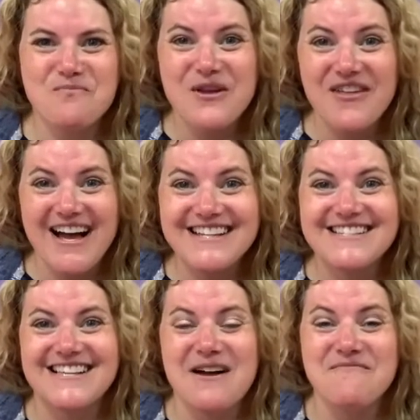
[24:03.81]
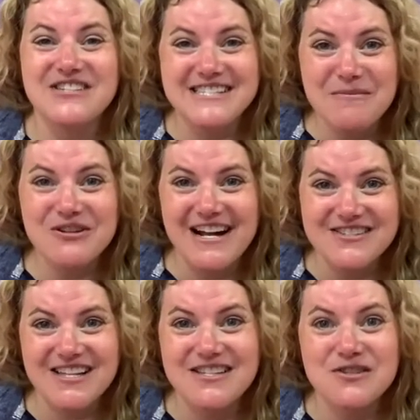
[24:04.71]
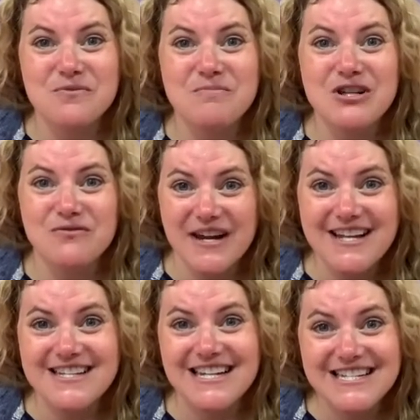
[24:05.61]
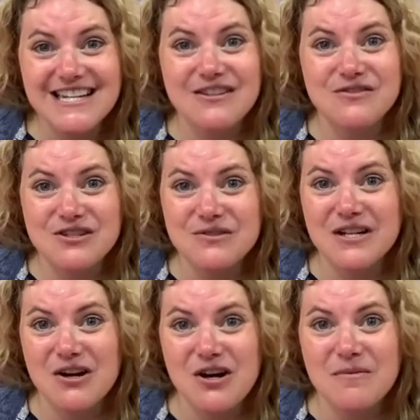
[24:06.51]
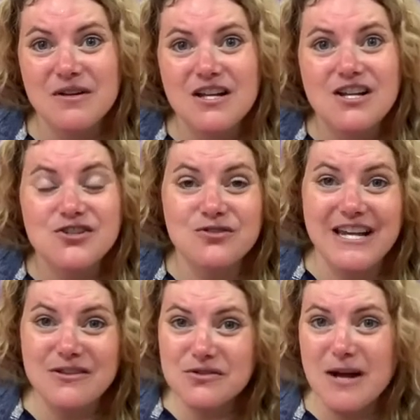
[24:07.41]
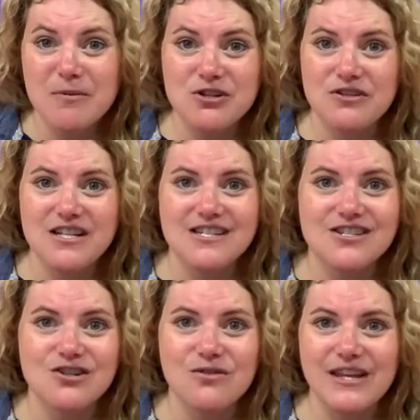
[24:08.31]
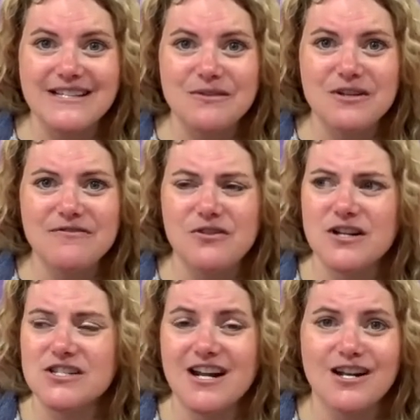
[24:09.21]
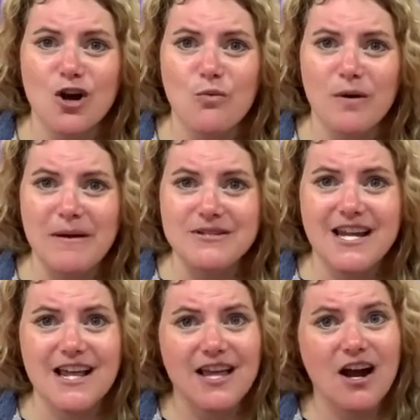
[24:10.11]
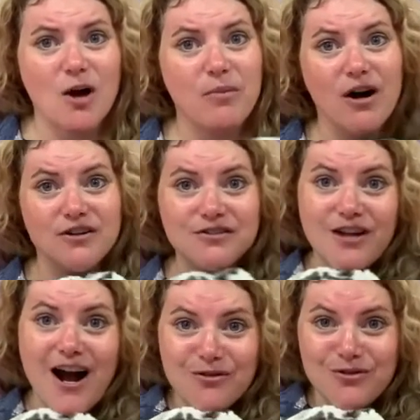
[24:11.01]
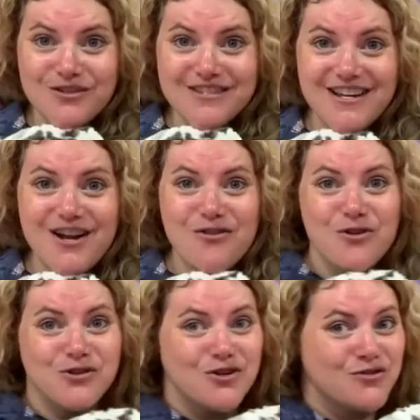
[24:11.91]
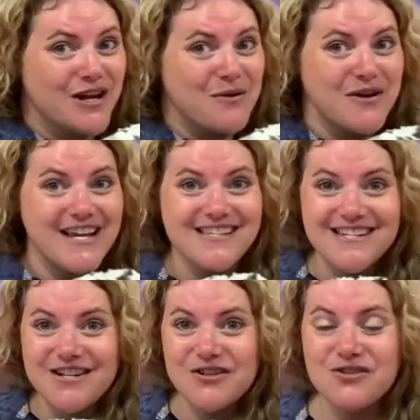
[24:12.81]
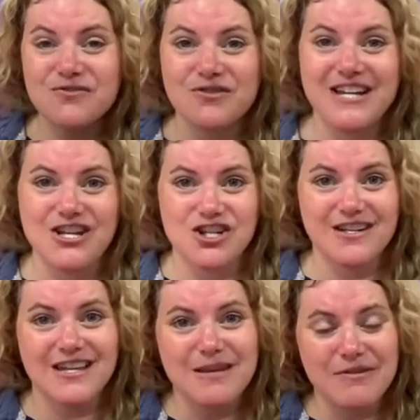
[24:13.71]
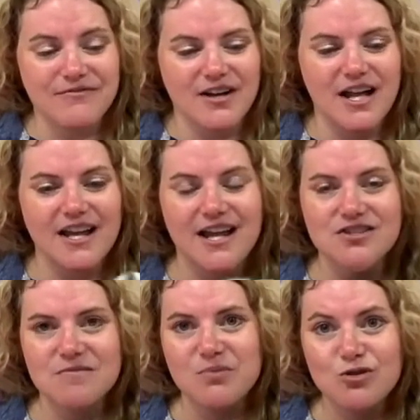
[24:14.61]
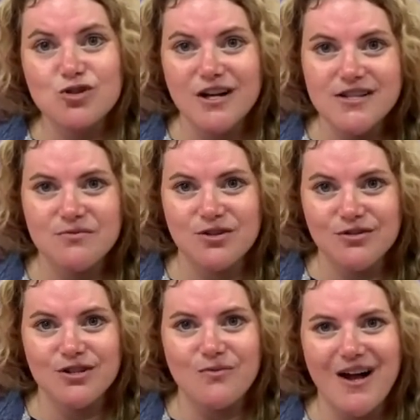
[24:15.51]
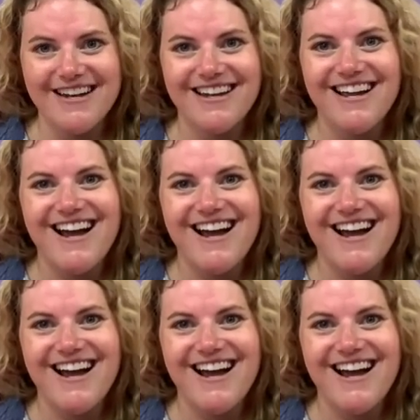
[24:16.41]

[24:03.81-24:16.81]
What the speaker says: We thought some vestibular exercises would be great to continue to do at home. So take those opportunities to do things that we focused on in our warm-up today, like our partner log rolls. Those are great ways to introduce rotation, keep it fun, and just build trust with your little one.